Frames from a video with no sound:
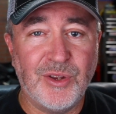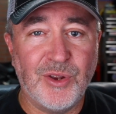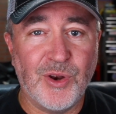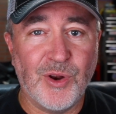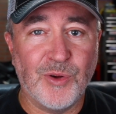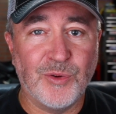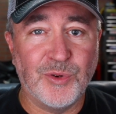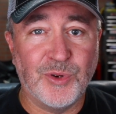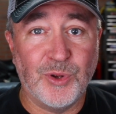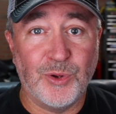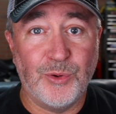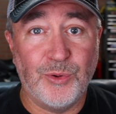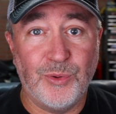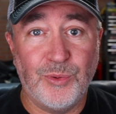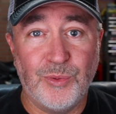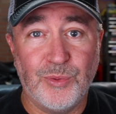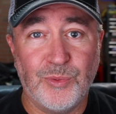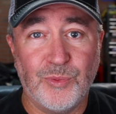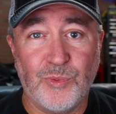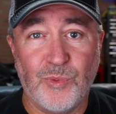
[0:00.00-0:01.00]
you don't
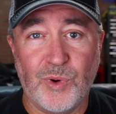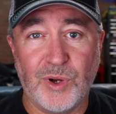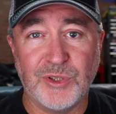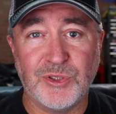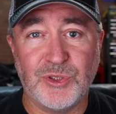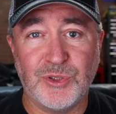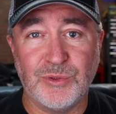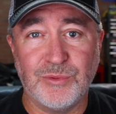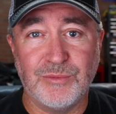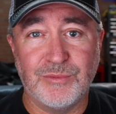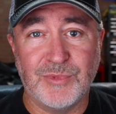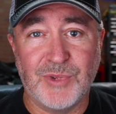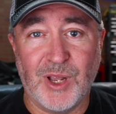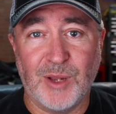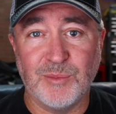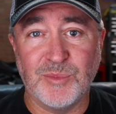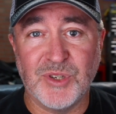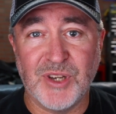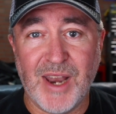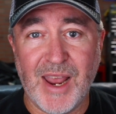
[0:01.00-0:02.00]
do what
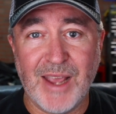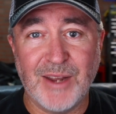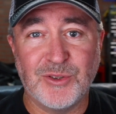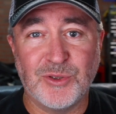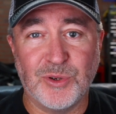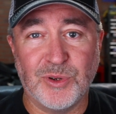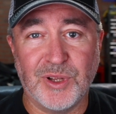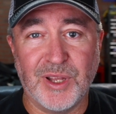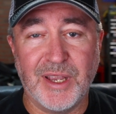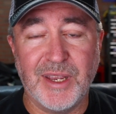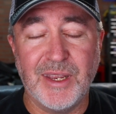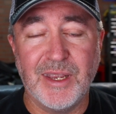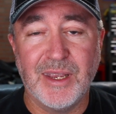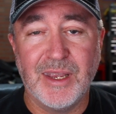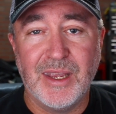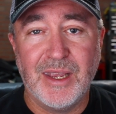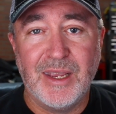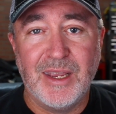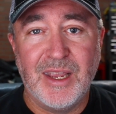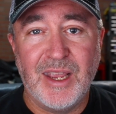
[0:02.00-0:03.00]
comes naturally
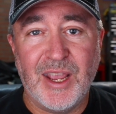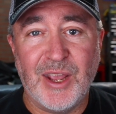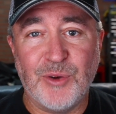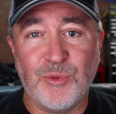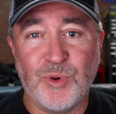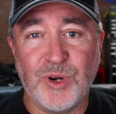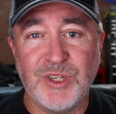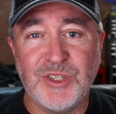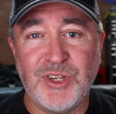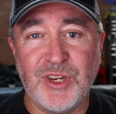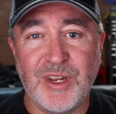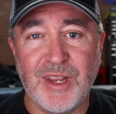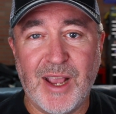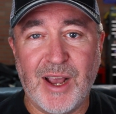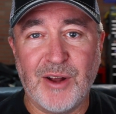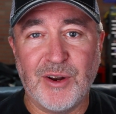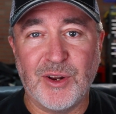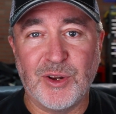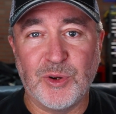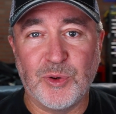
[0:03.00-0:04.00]
in reaching
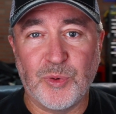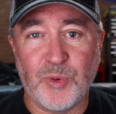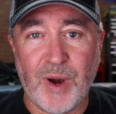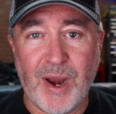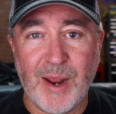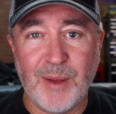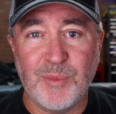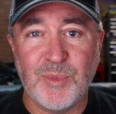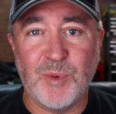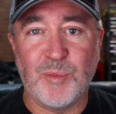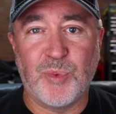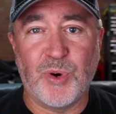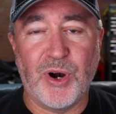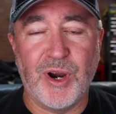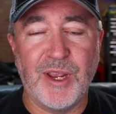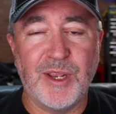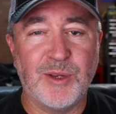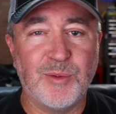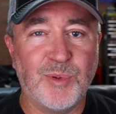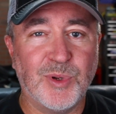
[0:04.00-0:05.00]
out and grab the
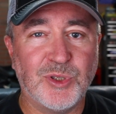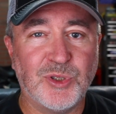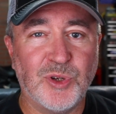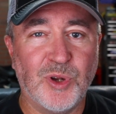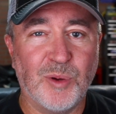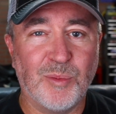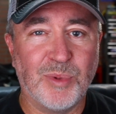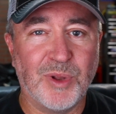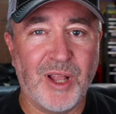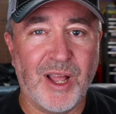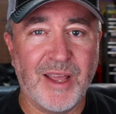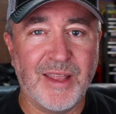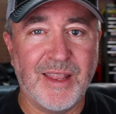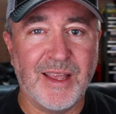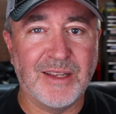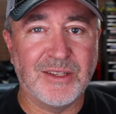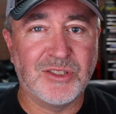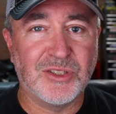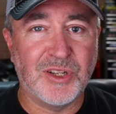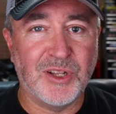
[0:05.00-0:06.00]
brake, but you apply
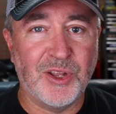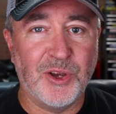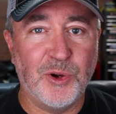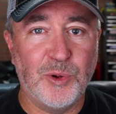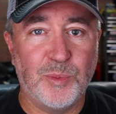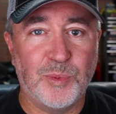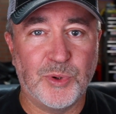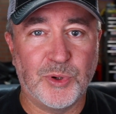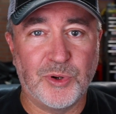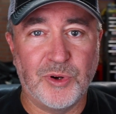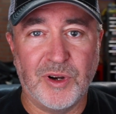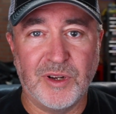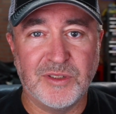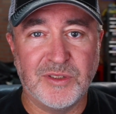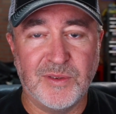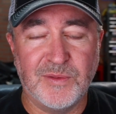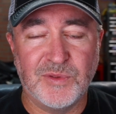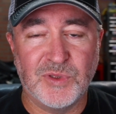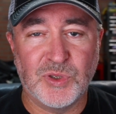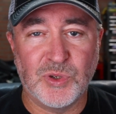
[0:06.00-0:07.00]
that slow
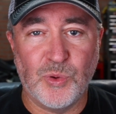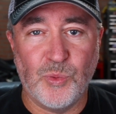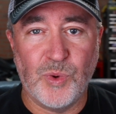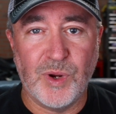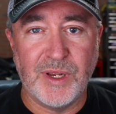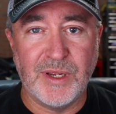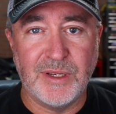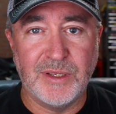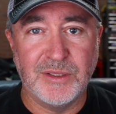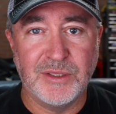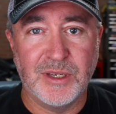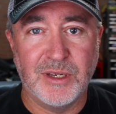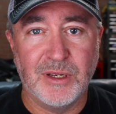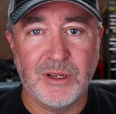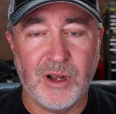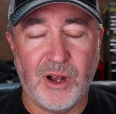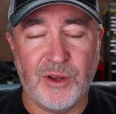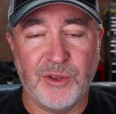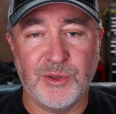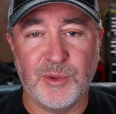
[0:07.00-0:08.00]
progressive squeeze
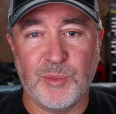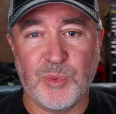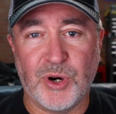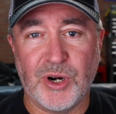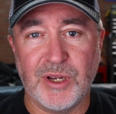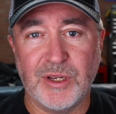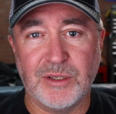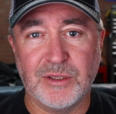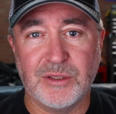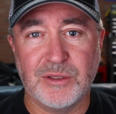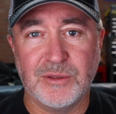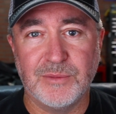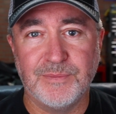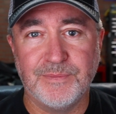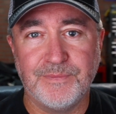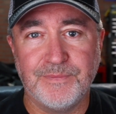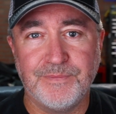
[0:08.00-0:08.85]
on the brakes.